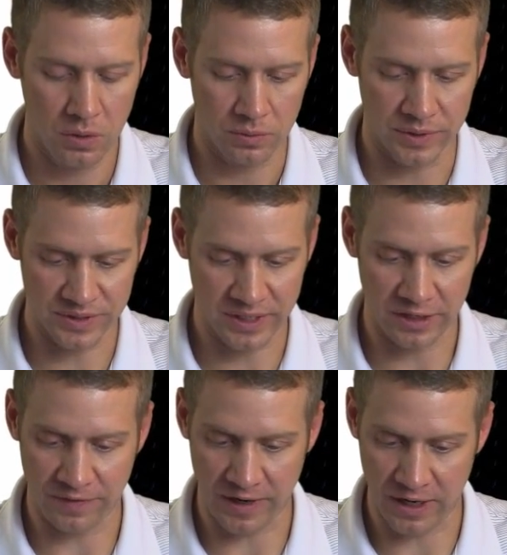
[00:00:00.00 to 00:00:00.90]

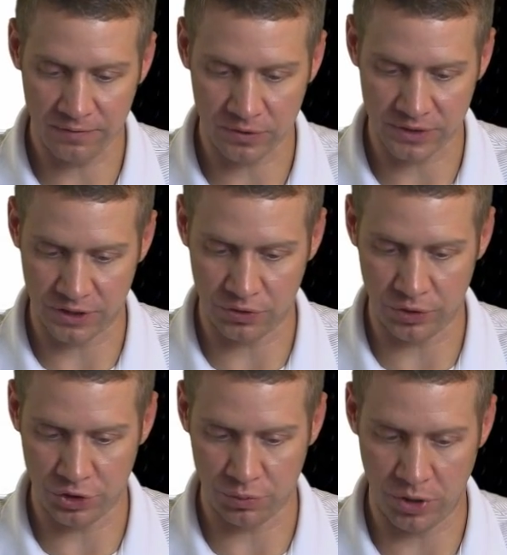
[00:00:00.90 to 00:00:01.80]
1/5, we'll say
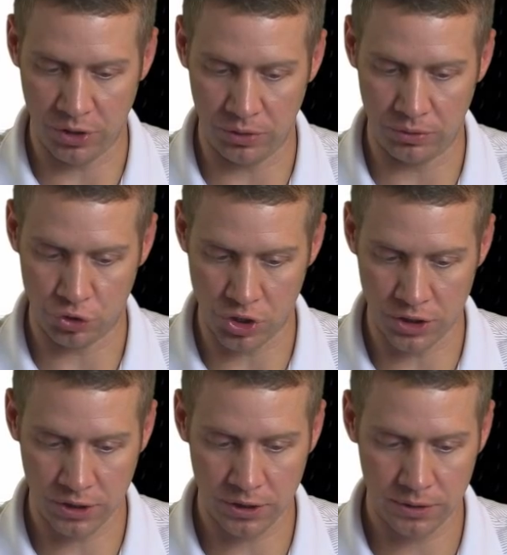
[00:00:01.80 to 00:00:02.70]
switch mode
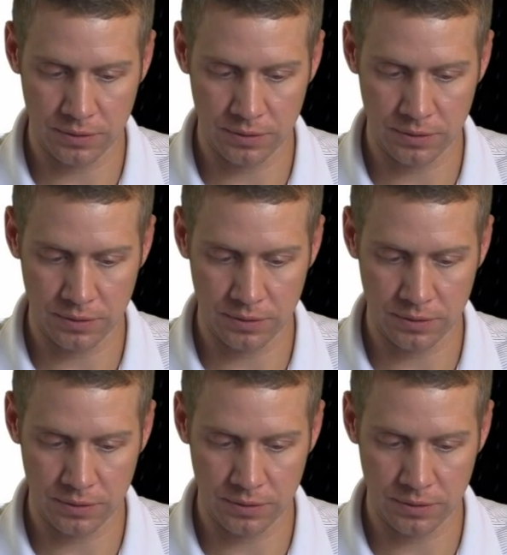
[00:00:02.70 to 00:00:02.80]
trunk.